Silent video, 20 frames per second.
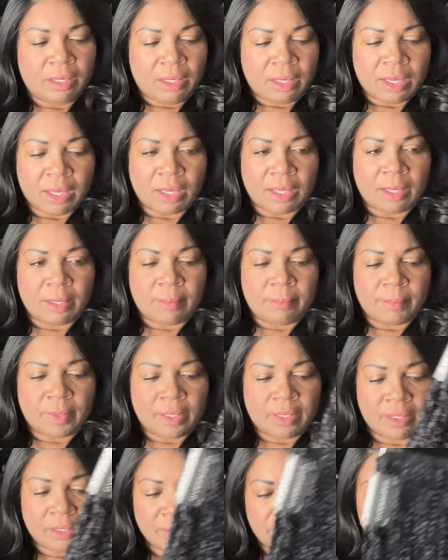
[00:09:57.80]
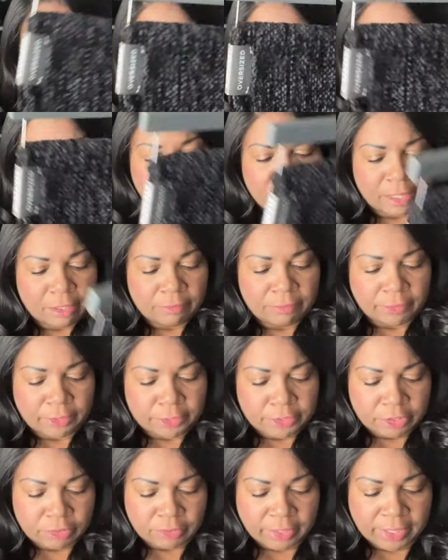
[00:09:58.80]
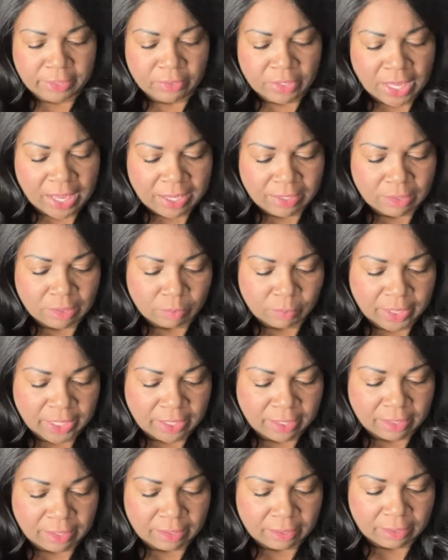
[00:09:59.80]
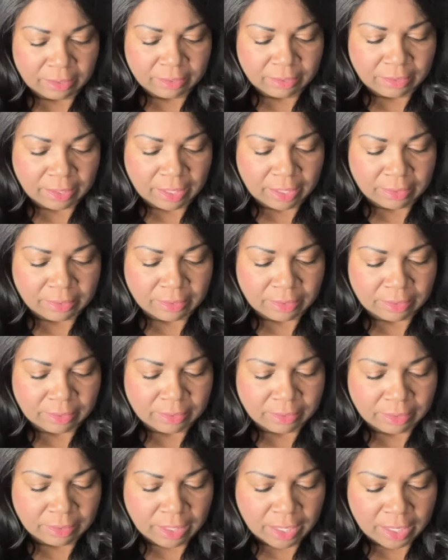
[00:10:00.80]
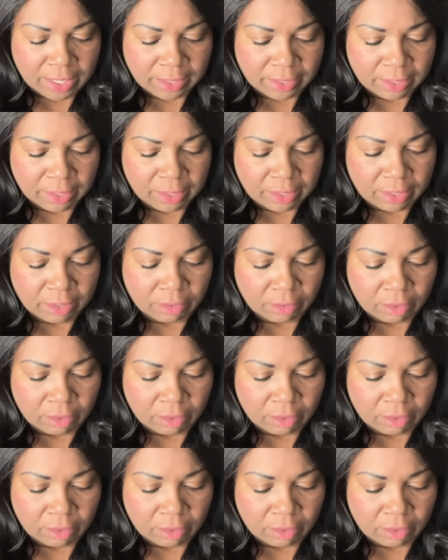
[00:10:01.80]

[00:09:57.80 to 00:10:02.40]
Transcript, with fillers: um, for our anniversary last week and this has a snag in it